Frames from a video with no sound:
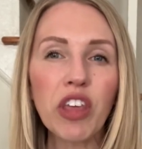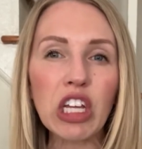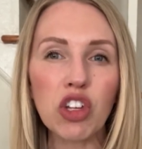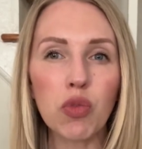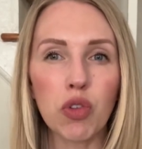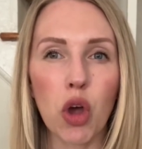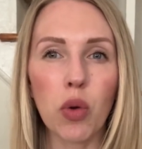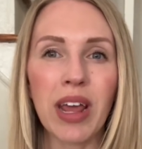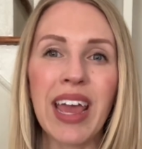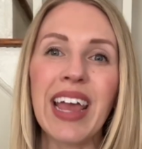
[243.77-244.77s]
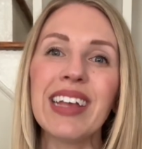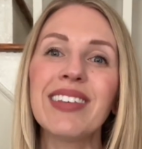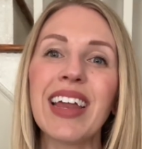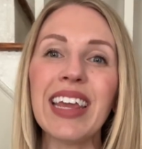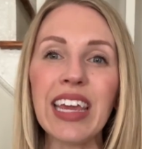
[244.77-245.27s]
thing to note is
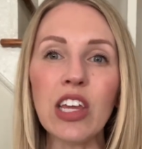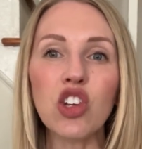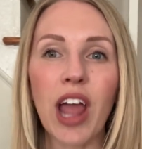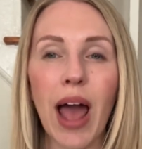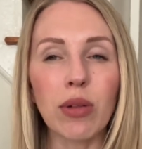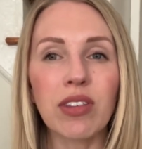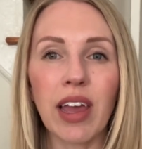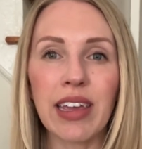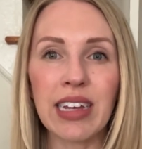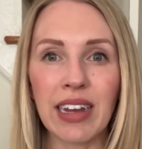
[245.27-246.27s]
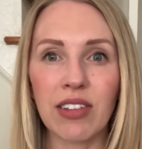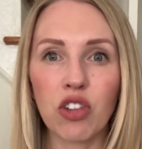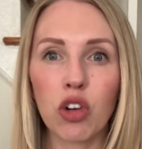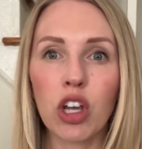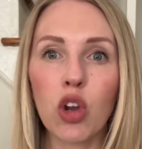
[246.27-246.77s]
that each outside
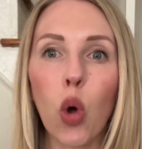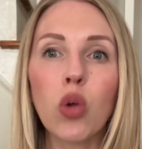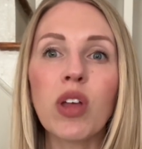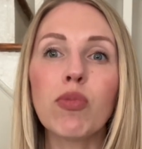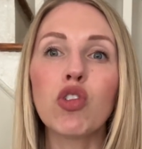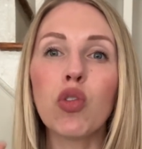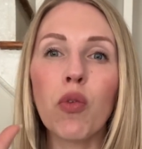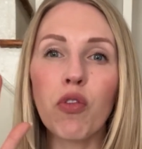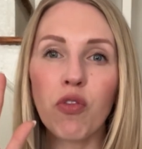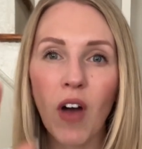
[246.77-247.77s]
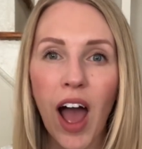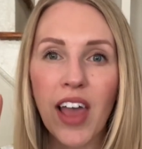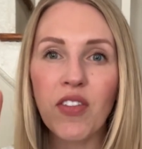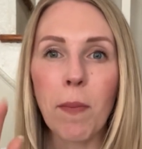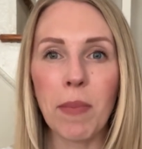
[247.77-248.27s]
condenser can hold up to
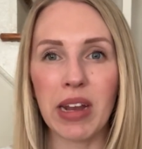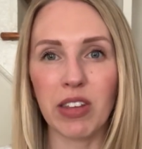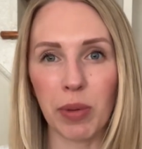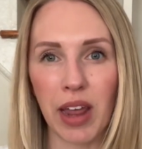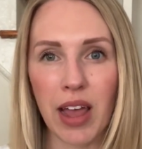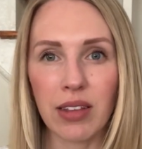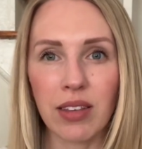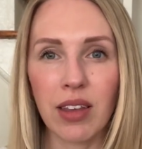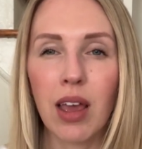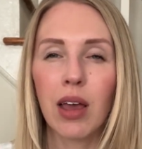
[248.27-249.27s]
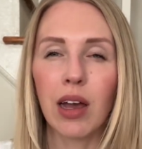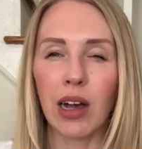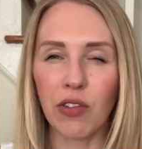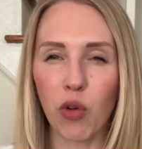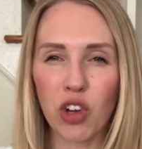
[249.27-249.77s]
5 mini split heads.
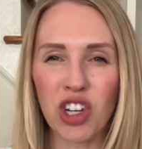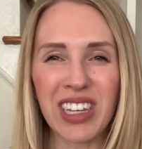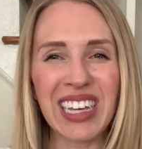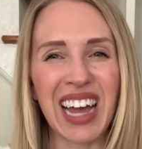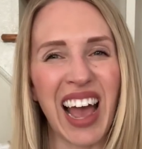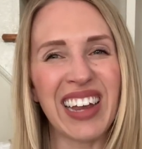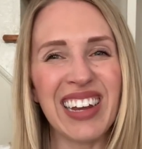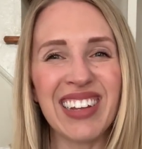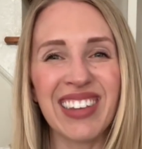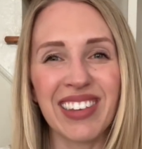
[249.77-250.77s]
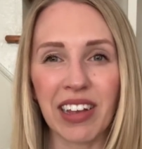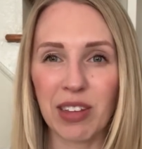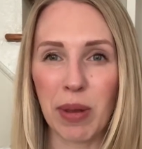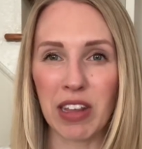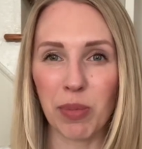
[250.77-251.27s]
Unfortunately, I needed
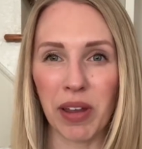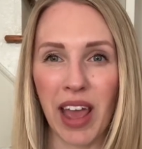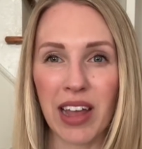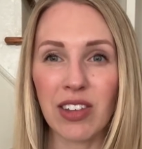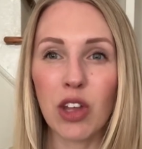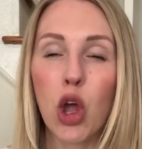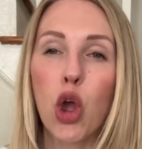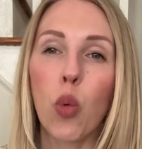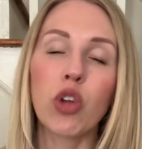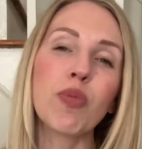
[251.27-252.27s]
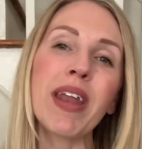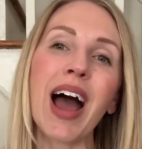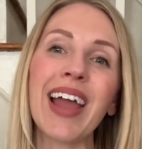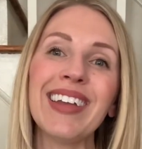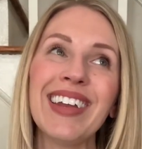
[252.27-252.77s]
6 mini split heads, which meant
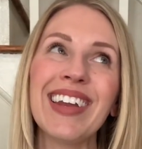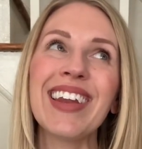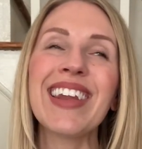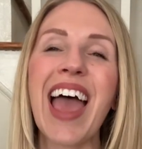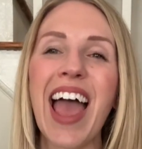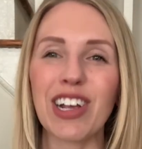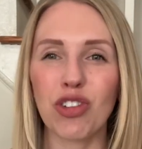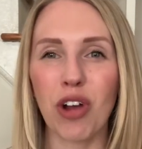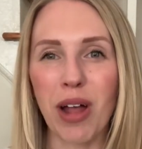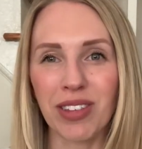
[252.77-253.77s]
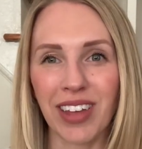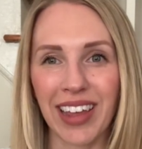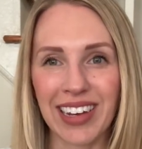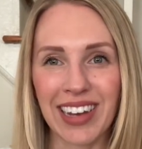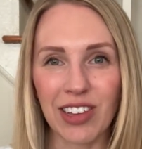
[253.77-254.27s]
I needed an extra outside
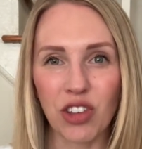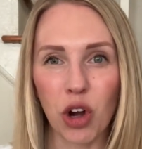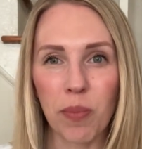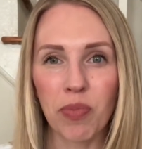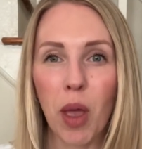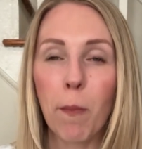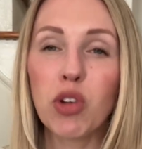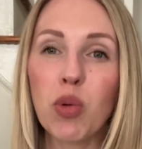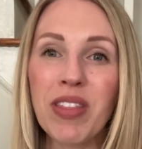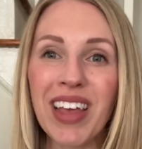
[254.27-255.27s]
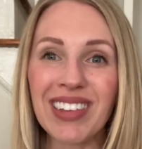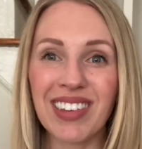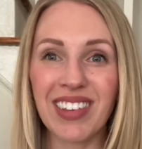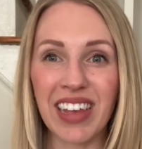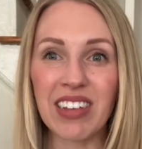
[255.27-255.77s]
condenser. Between that
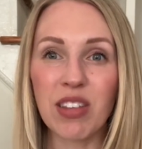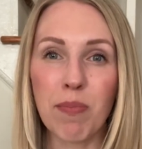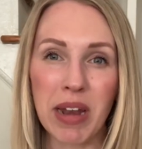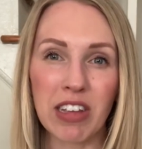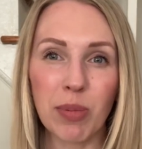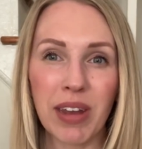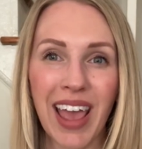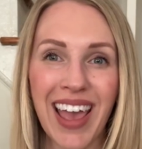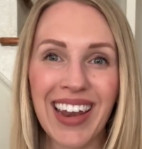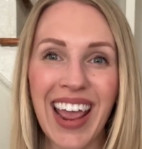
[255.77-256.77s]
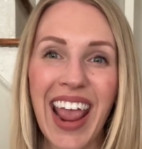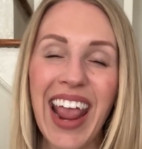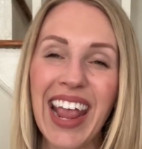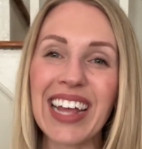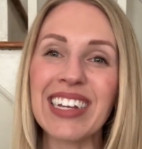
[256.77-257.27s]
6th mini split head
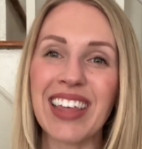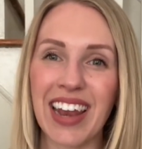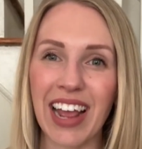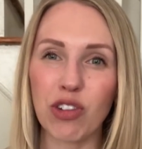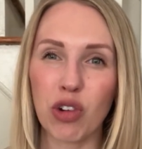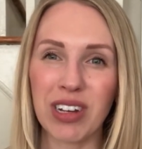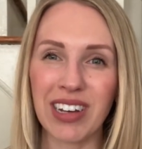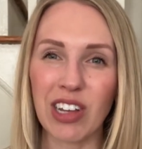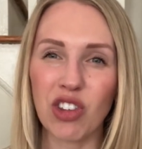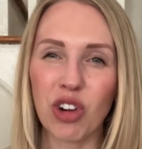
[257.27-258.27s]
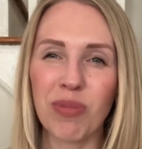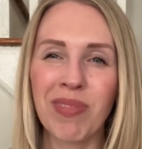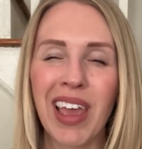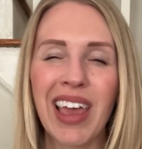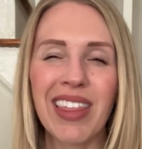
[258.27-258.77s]
and that extra
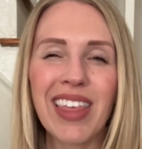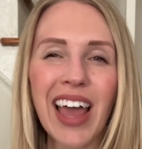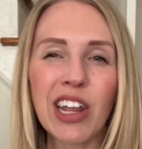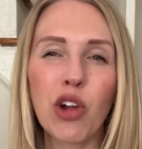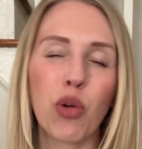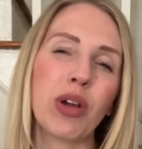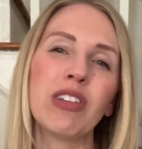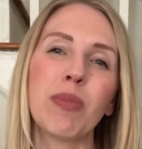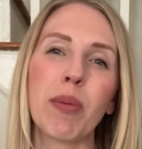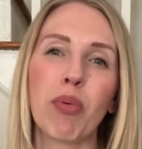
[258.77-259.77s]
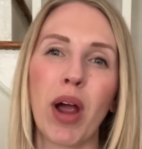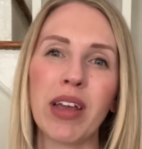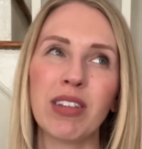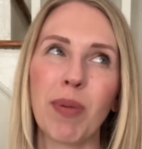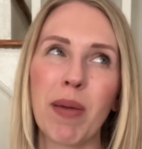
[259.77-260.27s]
condenser, that increased my
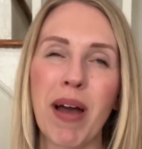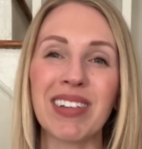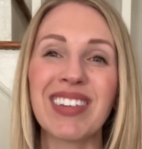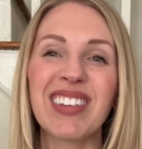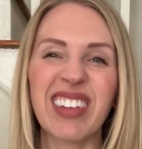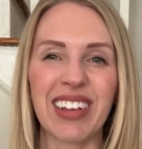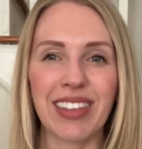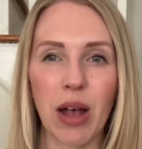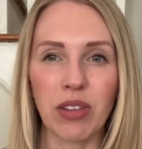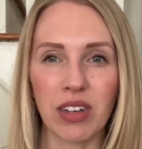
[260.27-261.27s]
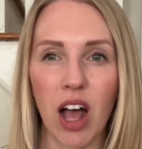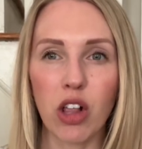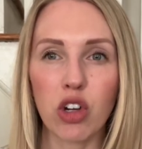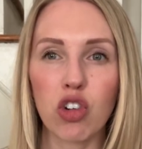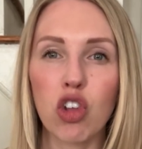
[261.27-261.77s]
price by about
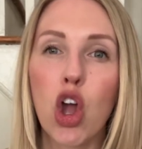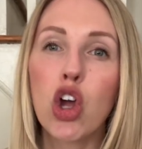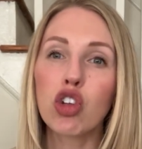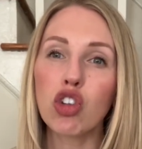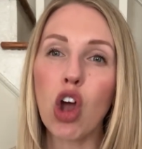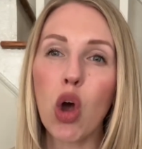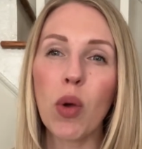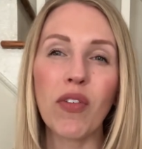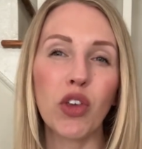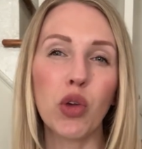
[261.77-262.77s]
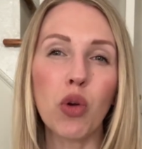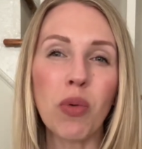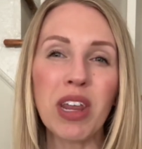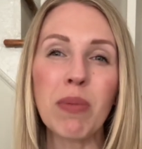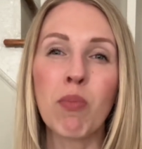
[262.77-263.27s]
$6,000. So if you don't
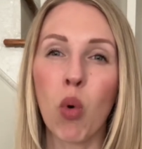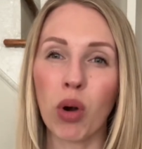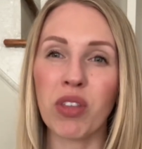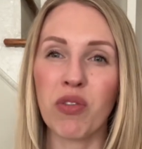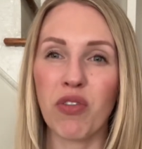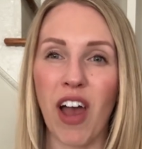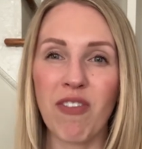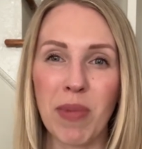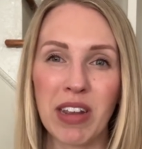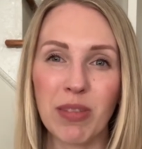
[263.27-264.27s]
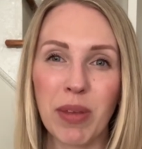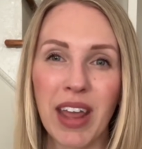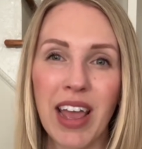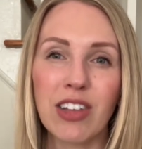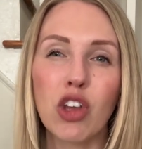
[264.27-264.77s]
need more than 5 mini split
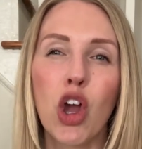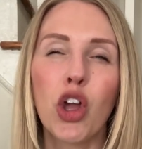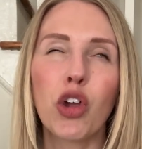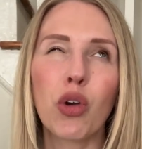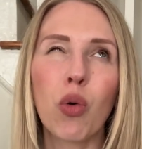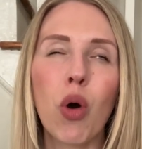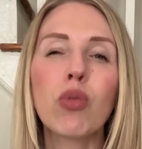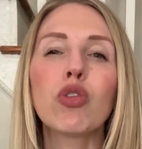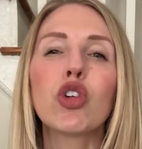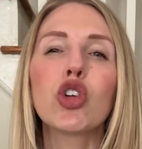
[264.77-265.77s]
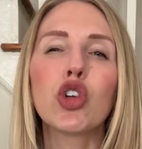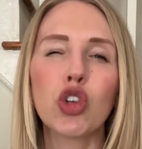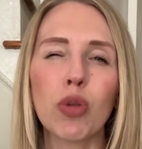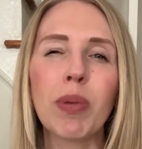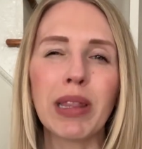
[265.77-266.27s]
heads, your quote
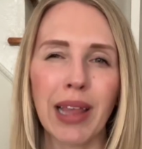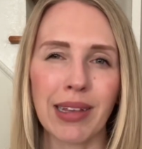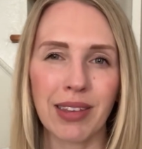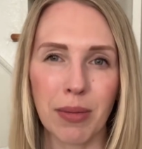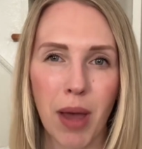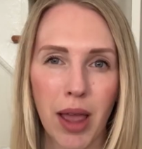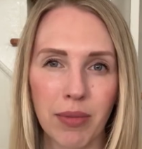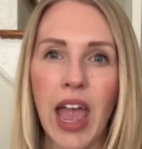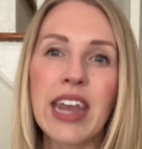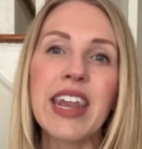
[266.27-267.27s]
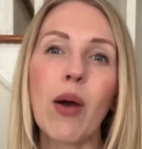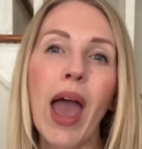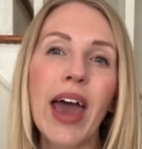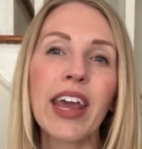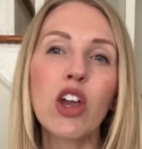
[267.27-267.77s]
should be less than mine. Now,
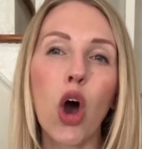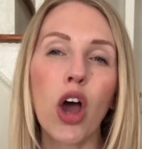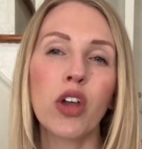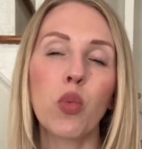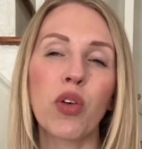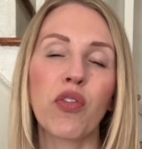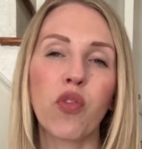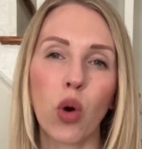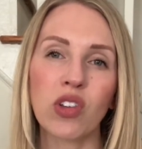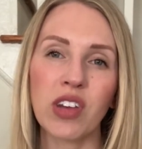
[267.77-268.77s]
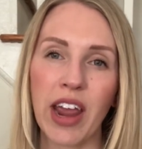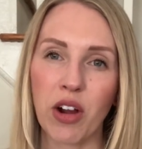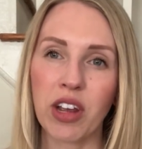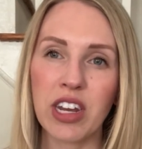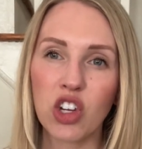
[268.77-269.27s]
had I gone with forced
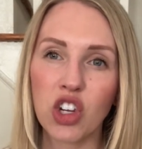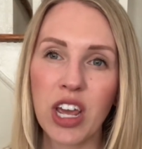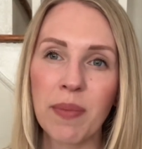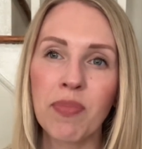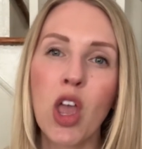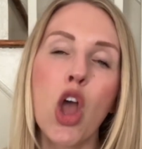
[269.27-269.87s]
air conditioning,